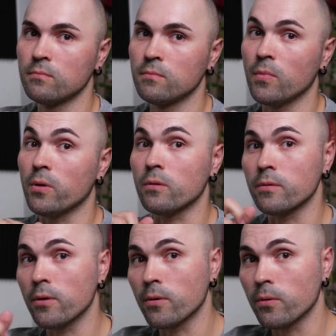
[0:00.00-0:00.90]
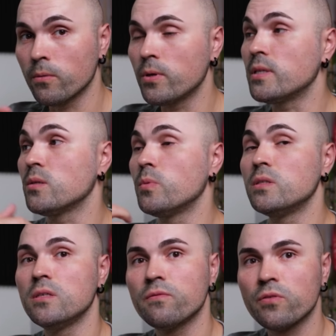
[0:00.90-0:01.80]
Although it's a bit
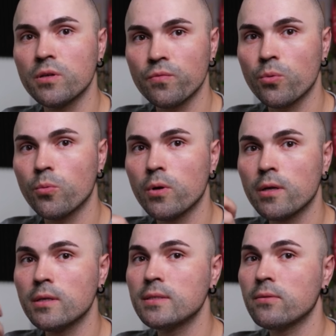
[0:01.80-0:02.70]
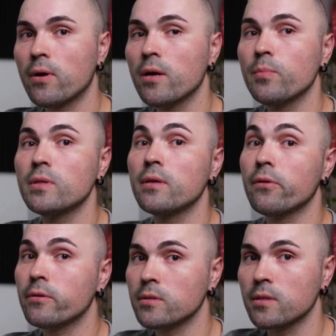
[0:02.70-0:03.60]
different from what is described in the
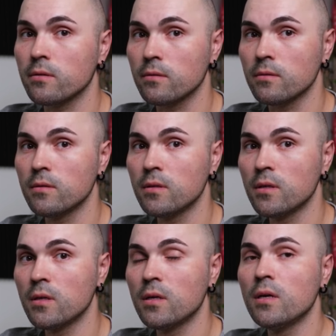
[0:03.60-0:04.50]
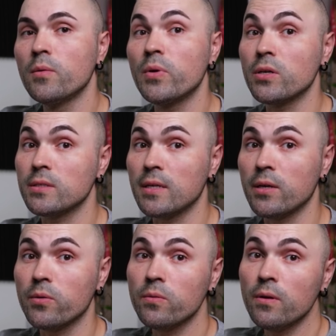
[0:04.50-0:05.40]
article, because
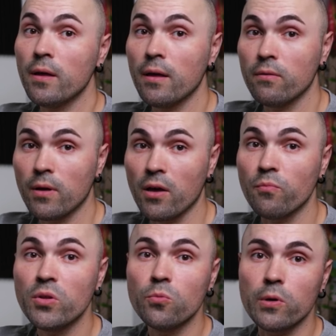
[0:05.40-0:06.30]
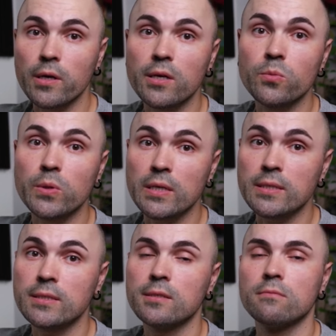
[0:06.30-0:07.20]
they have been working
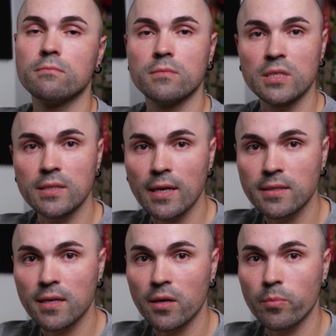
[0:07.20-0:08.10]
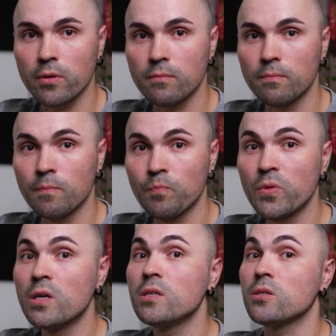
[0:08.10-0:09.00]
with the date table,
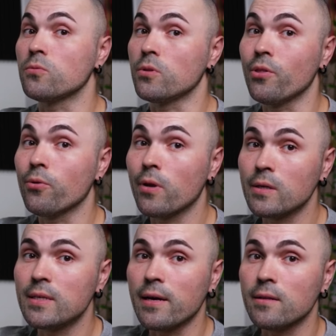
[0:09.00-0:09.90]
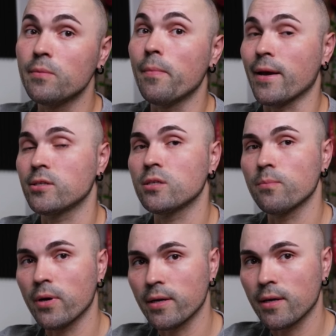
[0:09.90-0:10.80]
so not exactly matching
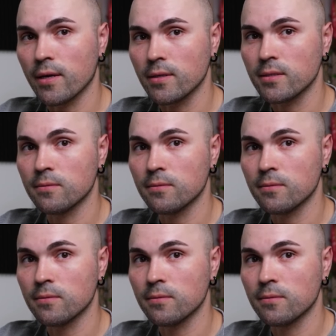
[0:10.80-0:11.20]
my case.